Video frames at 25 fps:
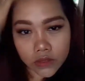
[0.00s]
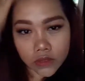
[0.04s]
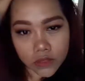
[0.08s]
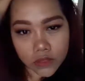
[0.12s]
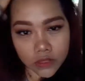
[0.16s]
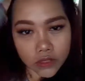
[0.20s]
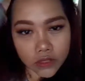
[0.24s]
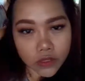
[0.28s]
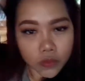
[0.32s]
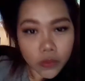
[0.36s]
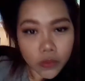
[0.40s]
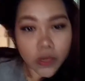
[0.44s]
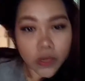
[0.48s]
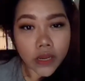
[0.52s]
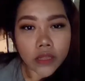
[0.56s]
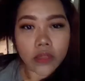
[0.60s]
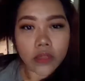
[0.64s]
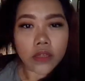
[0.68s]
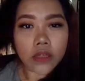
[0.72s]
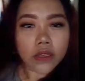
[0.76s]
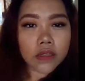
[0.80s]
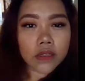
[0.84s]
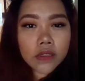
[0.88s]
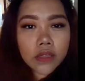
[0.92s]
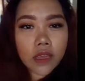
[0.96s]
This is what I
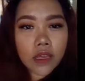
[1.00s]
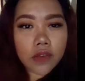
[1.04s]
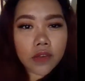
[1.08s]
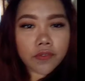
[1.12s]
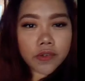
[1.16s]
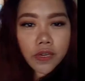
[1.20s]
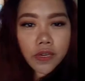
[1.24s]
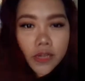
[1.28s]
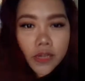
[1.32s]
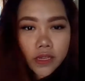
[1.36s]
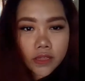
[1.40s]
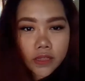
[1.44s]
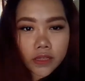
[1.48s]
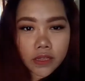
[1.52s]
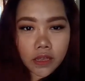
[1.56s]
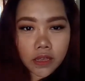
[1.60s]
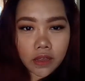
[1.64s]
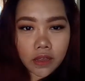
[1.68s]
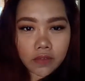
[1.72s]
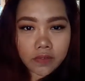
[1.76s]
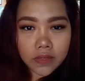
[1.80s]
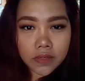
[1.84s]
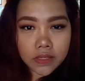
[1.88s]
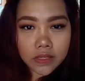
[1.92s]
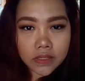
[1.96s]
look every day in the
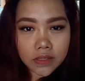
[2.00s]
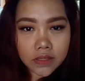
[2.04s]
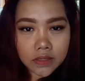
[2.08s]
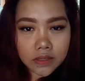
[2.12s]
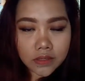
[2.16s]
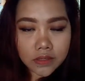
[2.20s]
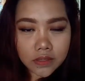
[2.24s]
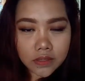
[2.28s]
office.